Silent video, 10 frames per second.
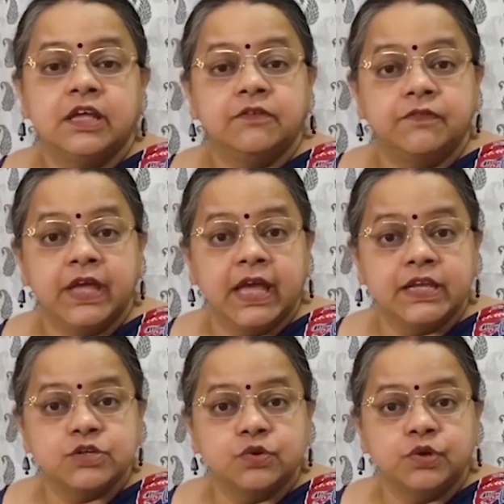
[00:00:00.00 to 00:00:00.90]
Where
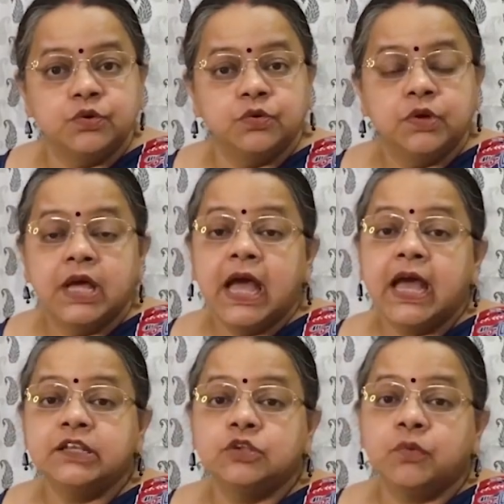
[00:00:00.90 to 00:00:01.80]
Antonio
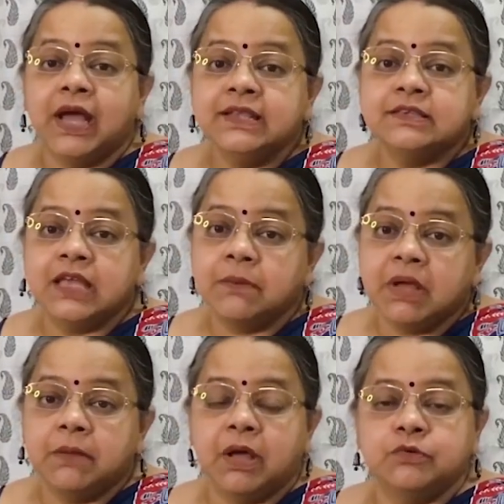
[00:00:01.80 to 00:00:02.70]
has quite some
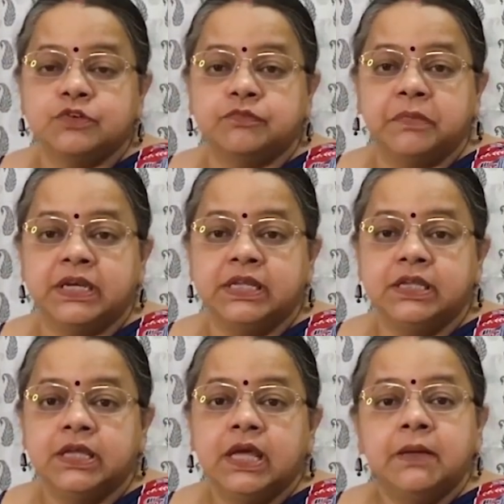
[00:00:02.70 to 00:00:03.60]
amount of
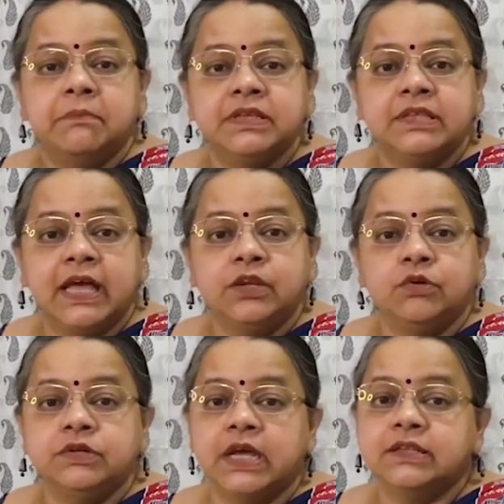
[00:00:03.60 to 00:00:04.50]
money,
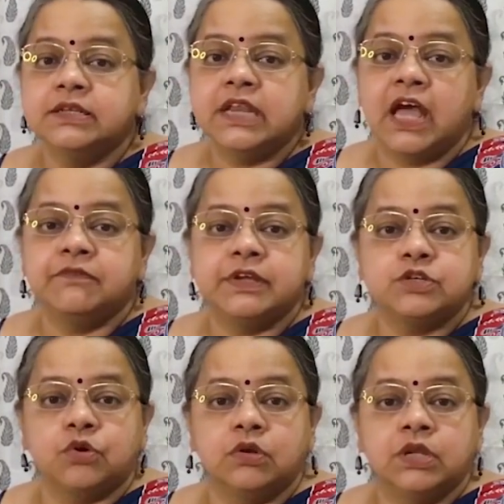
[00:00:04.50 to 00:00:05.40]
Bassanio doesn't have at
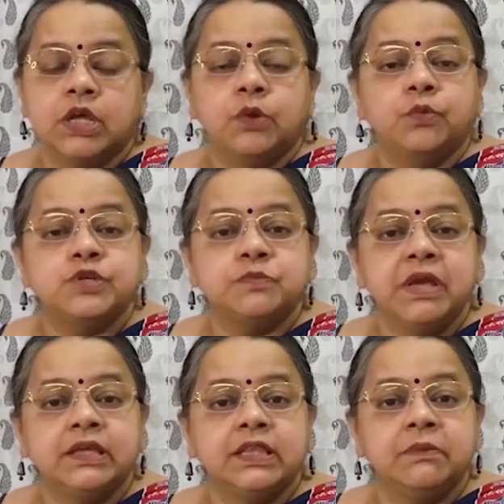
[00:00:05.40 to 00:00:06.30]
all, which
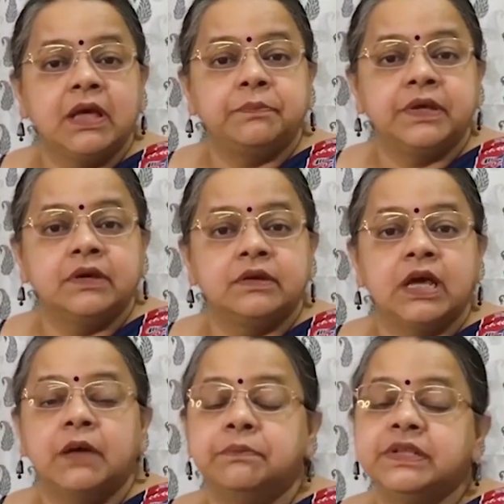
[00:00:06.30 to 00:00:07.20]
makes him appear
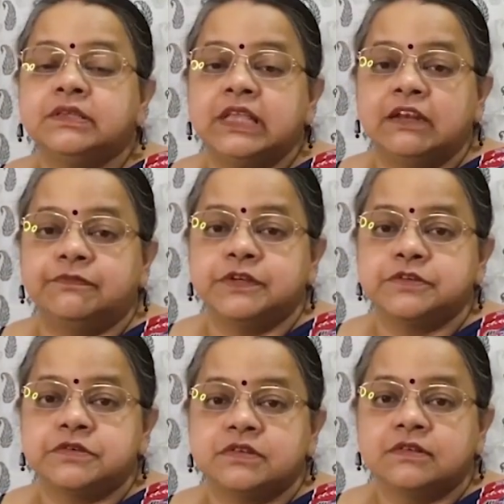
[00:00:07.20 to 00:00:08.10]
a bit
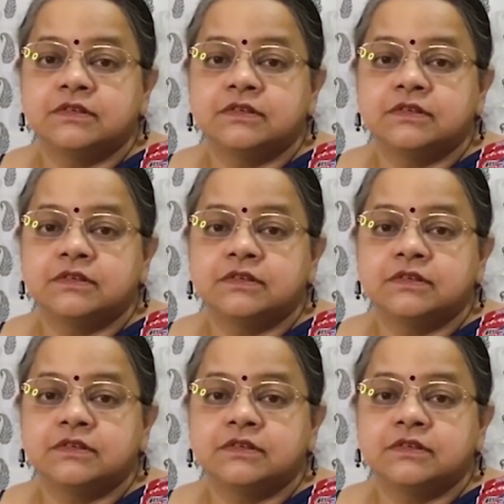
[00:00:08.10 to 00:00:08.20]
selfish.